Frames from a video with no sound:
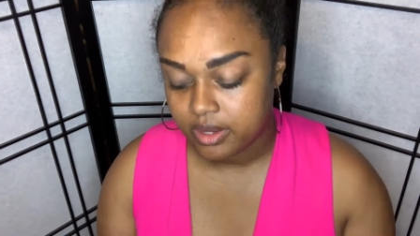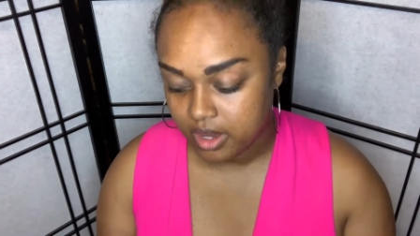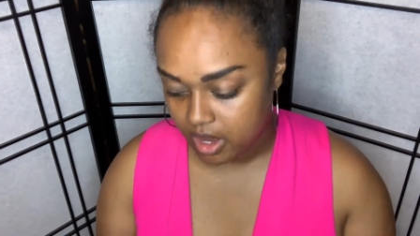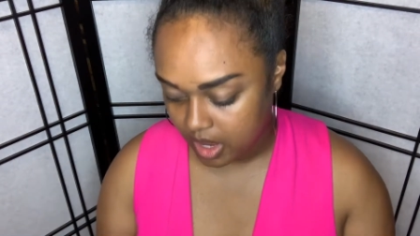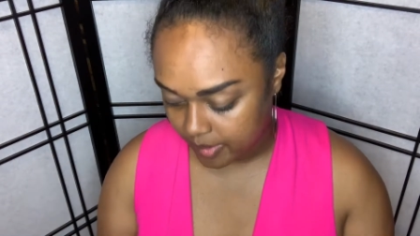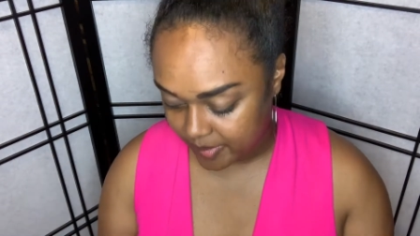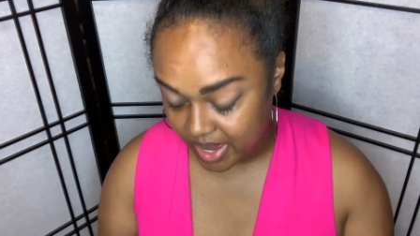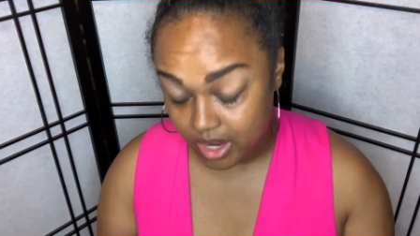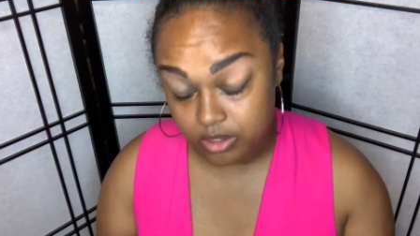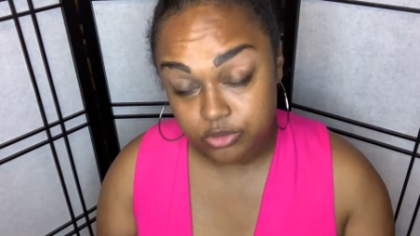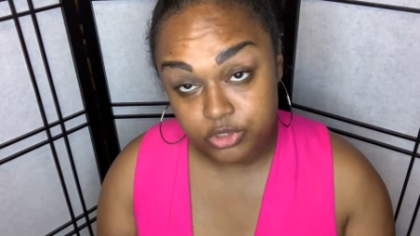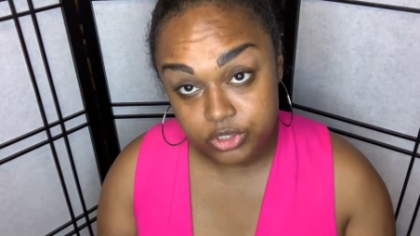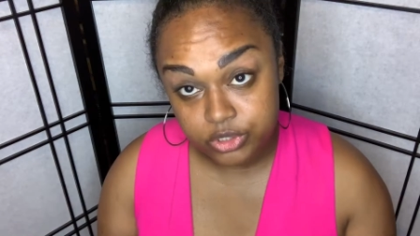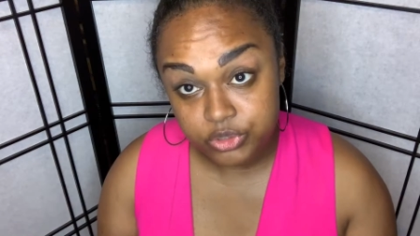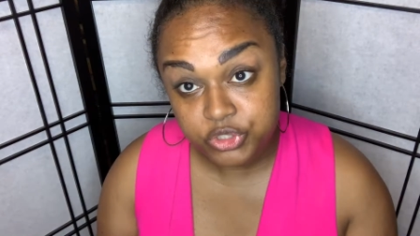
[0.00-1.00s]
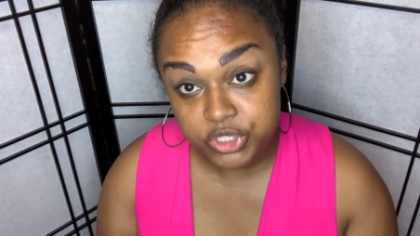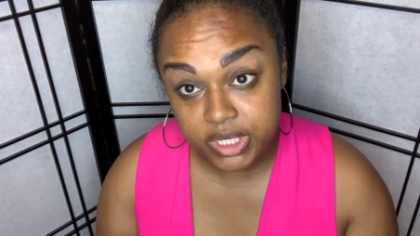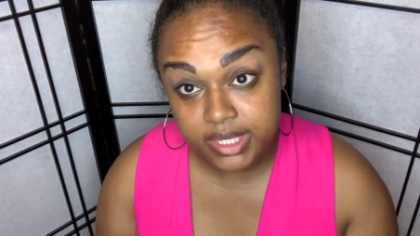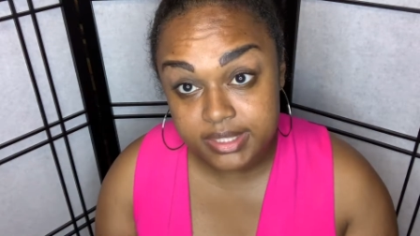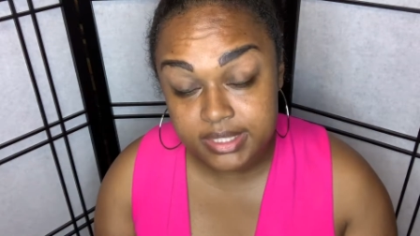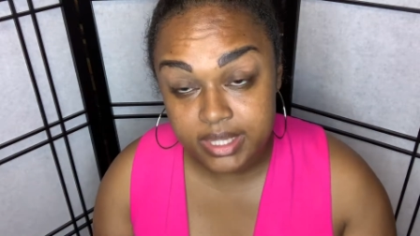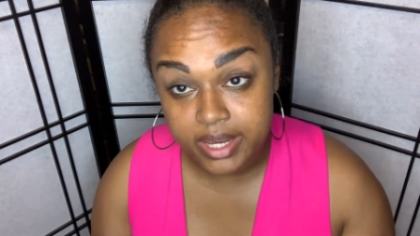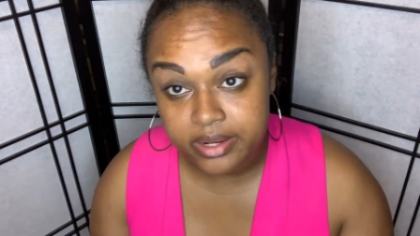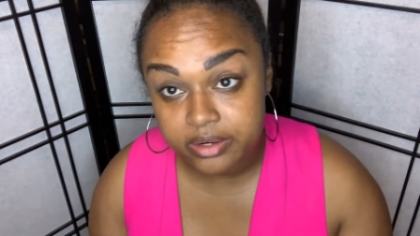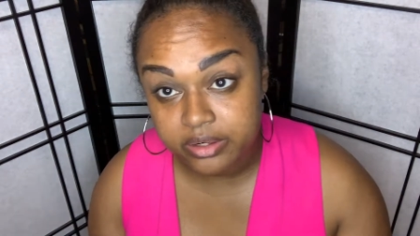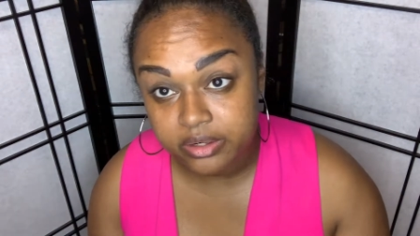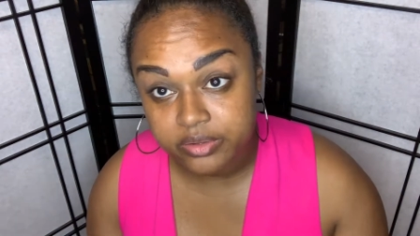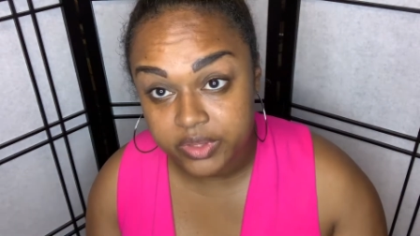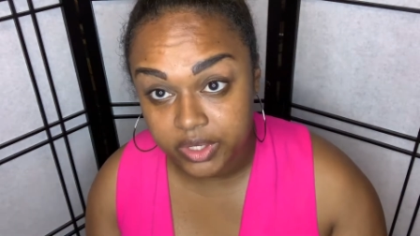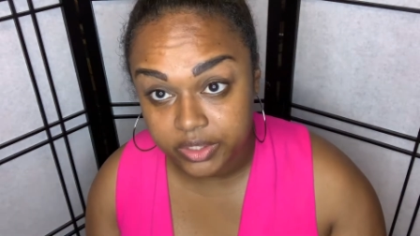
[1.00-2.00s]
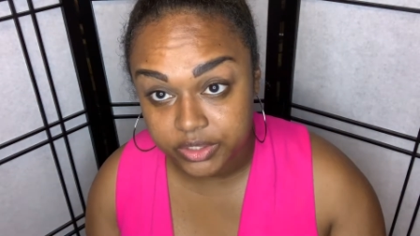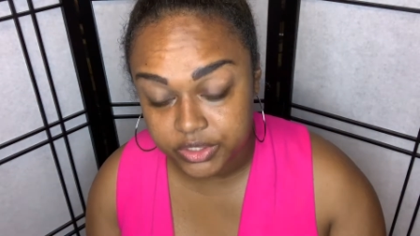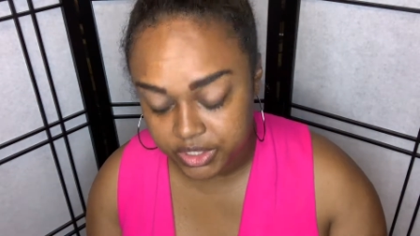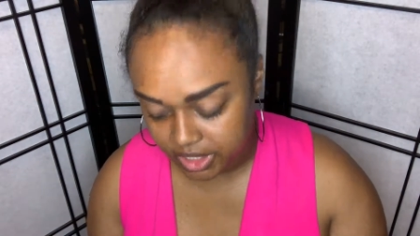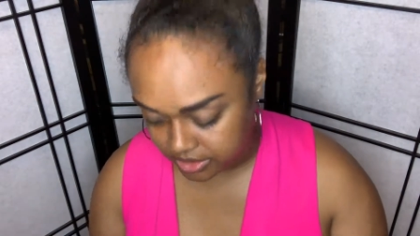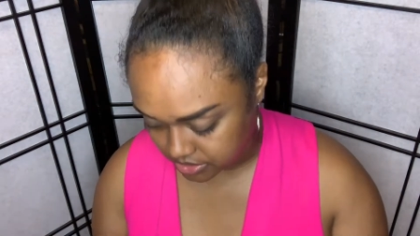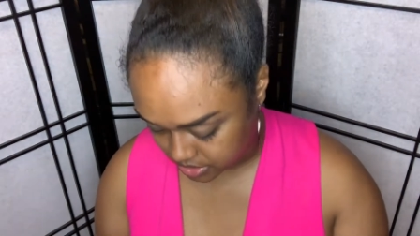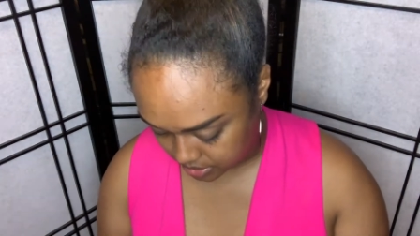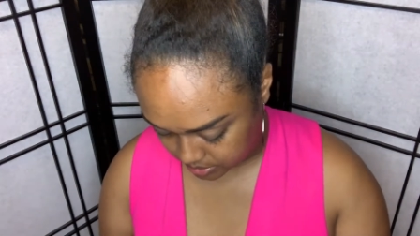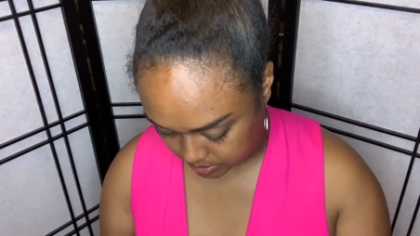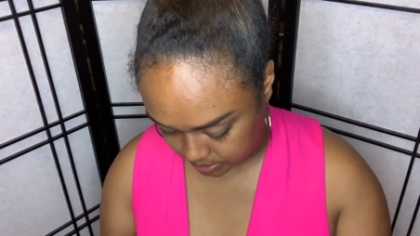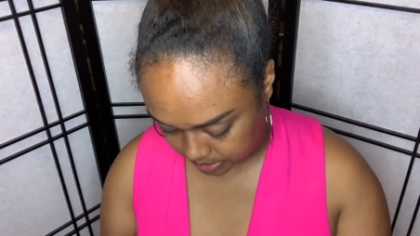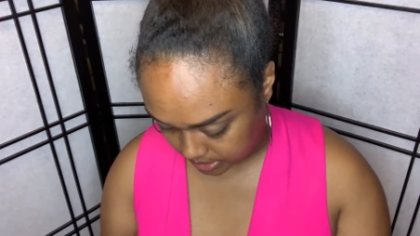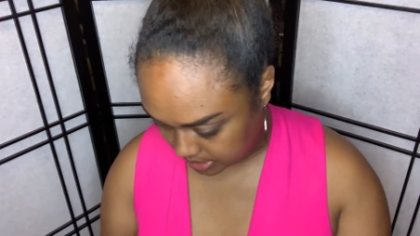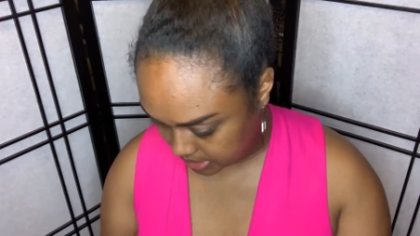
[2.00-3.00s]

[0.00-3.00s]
about 2 shades lighter than your skin tone.